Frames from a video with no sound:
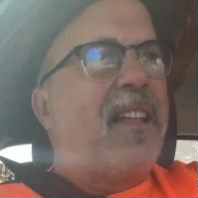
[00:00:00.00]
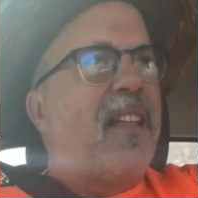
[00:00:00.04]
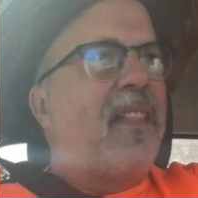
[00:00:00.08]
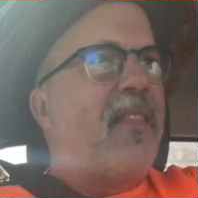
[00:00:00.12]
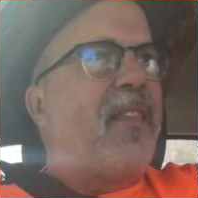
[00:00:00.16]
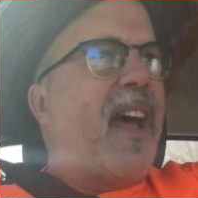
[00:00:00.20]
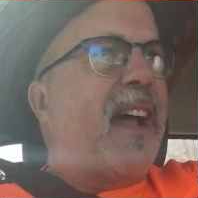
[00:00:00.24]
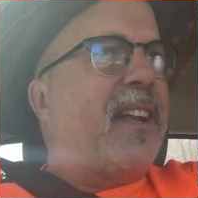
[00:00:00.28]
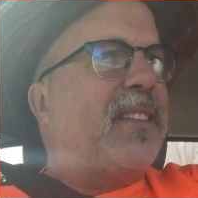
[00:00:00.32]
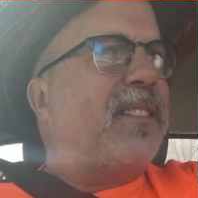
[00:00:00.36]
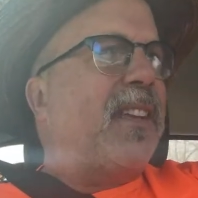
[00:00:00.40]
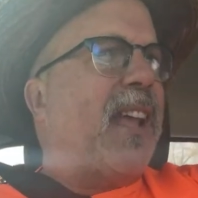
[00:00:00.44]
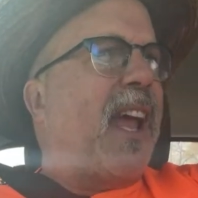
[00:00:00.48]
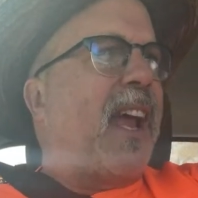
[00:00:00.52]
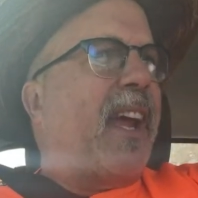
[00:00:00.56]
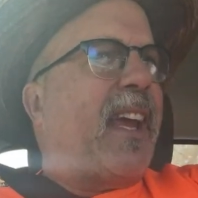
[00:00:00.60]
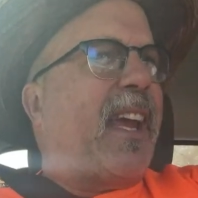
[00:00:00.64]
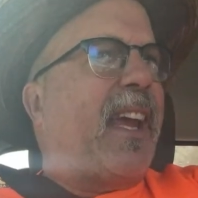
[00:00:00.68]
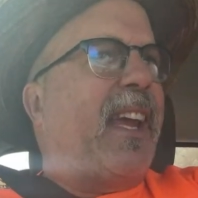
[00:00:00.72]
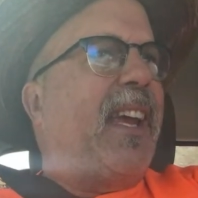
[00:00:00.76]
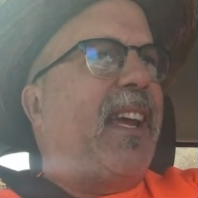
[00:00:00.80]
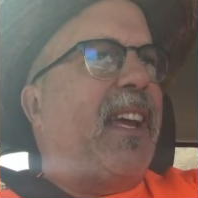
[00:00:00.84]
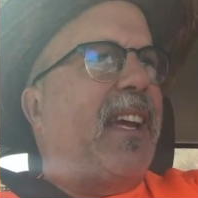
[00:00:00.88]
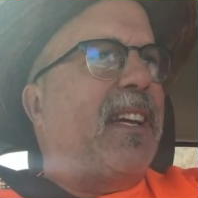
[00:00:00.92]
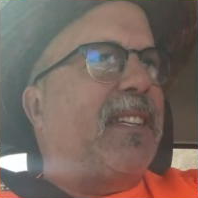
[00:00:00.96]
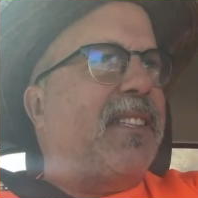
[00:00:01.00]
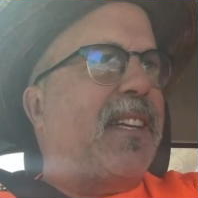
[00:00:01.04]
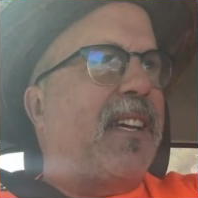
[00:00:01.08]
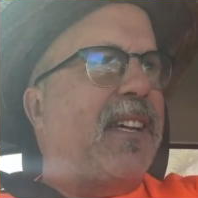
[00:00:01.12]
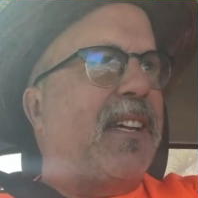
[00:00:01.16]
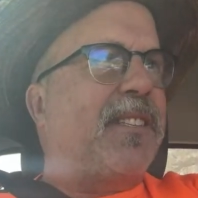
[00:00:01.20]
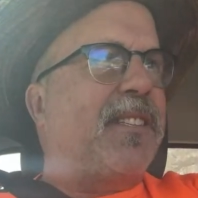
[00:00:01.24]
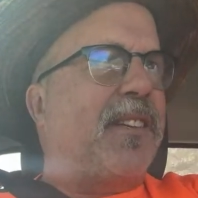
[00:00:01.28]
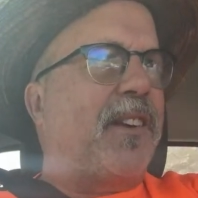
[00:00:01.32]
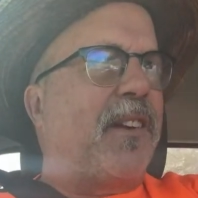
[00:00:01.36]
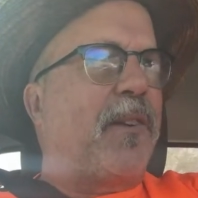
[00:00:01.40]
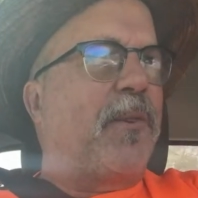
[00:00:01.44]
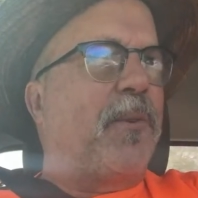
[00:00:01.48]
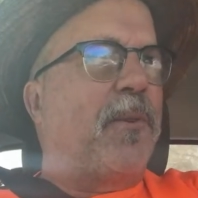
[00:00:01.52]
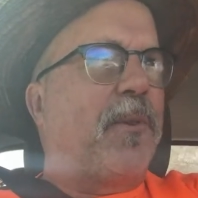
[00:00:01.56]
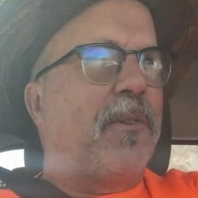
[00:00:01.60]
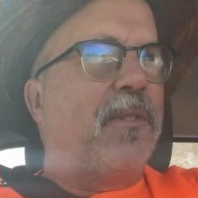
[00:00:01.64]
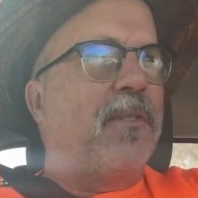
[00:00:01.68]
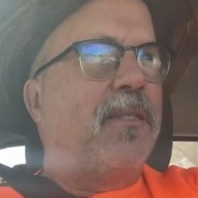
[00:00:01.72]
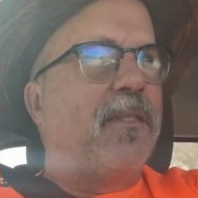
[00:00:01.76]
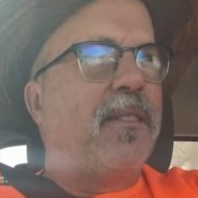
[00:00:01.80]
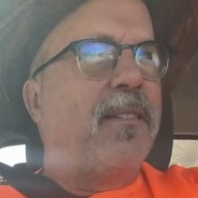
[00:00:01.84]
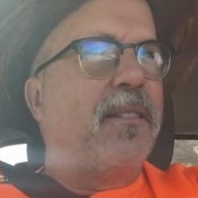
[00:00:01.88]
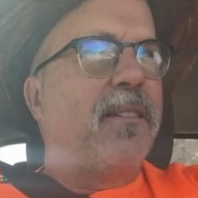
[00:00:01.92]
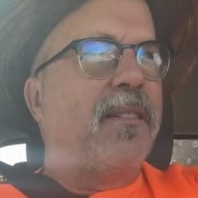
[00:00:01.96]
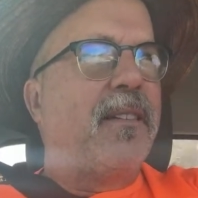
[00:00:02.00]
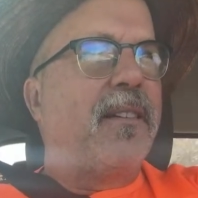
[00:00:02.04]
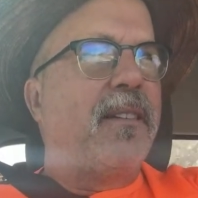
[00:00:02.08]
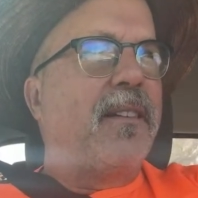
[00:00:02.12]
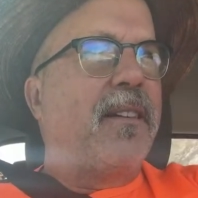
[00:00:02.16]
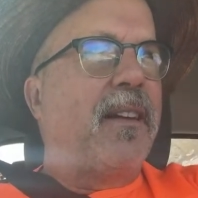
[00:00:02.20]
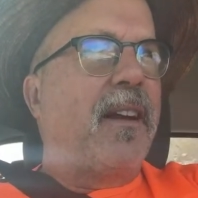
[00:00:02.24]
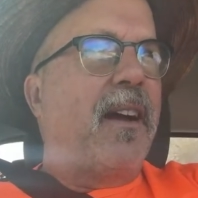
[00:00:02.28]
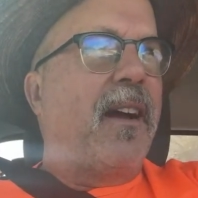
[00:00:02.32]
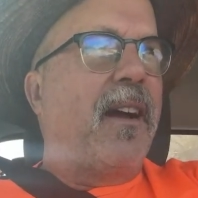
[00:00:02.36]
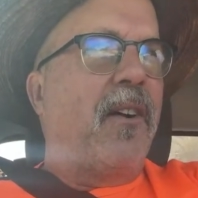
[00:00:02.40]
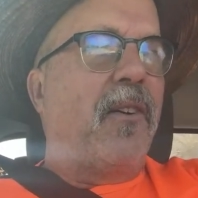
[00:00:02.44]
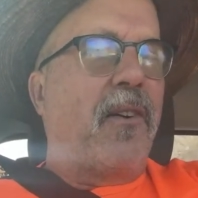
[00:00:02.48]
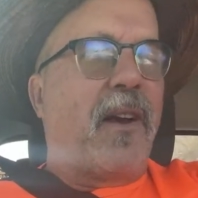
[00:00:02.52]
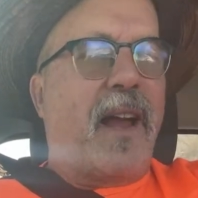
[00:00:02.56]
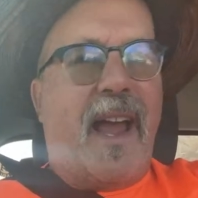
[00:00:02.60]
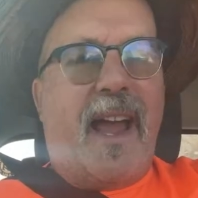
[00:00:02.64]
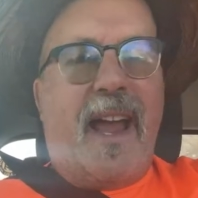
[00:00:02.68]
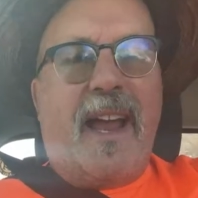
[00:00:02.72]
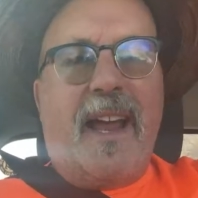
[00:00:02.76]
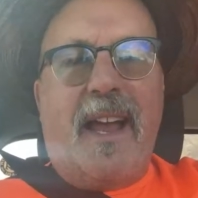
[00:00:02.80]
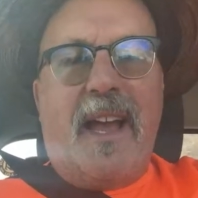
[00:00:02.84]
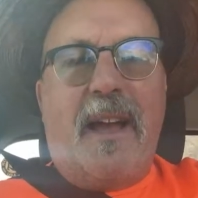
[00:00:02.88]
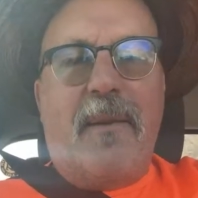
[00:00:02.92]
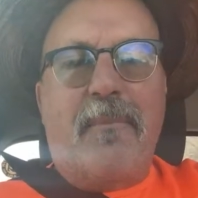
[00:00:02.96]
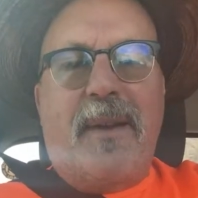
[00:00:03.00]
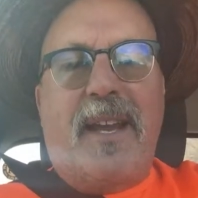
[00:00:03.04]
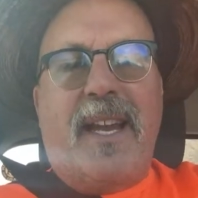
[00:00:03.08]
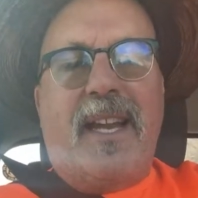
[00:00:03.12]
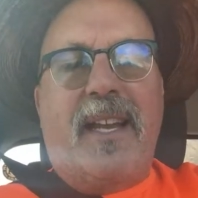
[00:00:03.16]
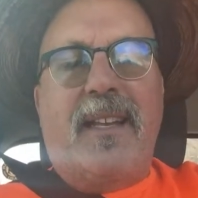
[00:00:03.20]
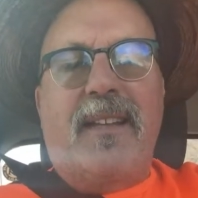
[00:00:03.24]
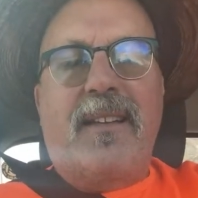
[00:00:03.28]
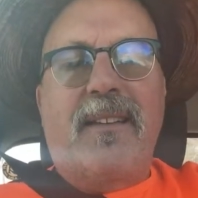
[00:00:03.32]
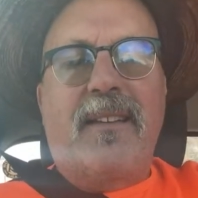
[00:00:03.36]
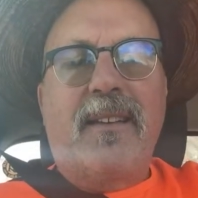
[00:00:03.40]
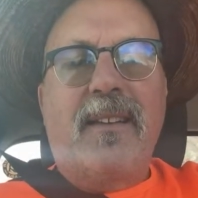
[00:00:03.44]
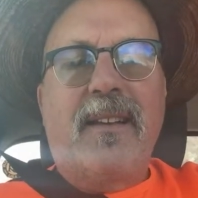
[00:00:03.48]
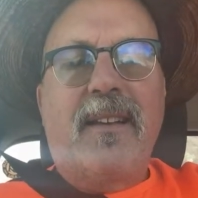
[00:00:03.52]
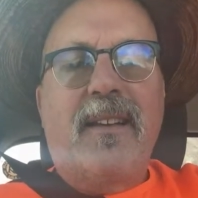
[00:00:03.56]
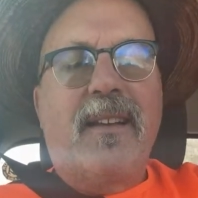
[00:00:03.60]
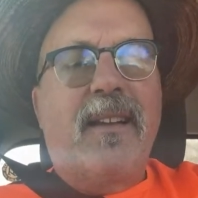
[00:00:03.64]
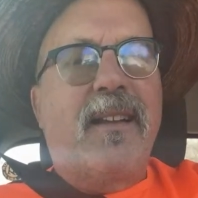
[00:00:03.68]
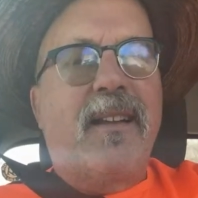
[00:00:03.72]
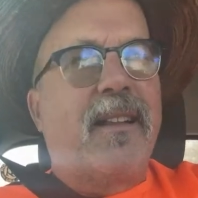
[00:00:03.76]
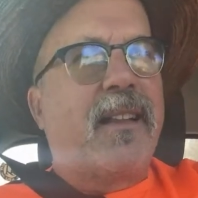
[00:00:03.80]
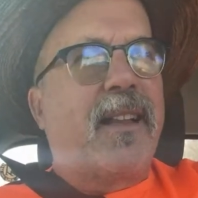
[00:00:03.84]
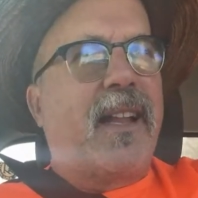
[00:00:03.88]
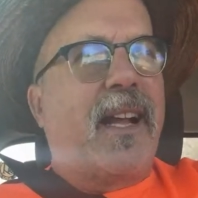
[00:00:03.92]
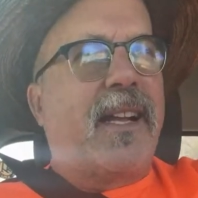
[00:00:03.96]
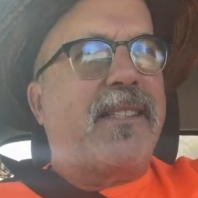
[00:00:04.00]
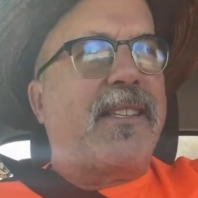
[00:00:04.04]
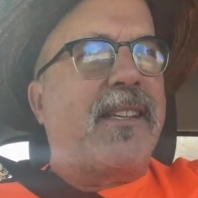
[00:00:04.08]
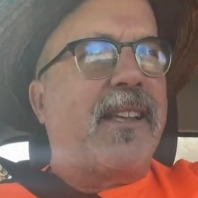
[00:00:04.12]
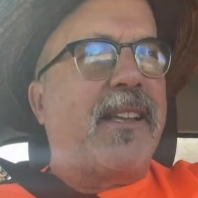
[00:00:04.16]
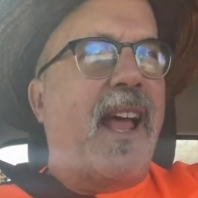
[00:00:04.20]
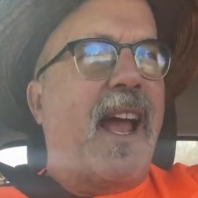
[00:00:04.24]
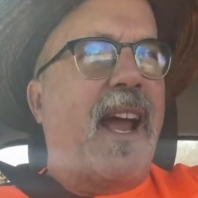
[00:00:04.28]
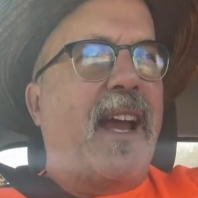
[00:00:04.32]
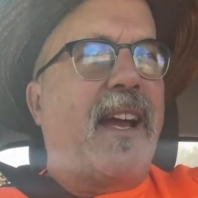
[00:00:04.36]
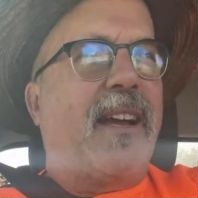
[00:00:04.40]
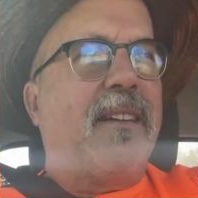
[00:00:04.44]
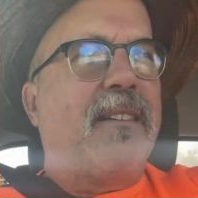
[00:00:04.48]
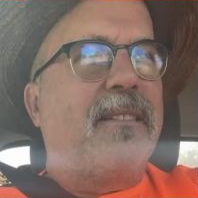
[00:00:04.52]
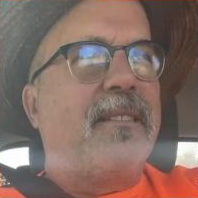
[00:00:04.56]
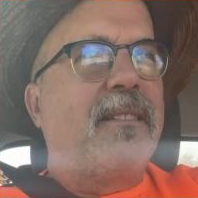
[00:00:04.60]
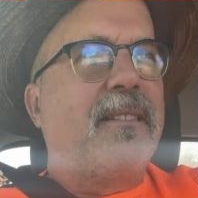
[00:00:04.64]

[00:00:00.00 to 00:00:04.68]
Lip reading: that's like egotistical. Okay? I mean, that's like,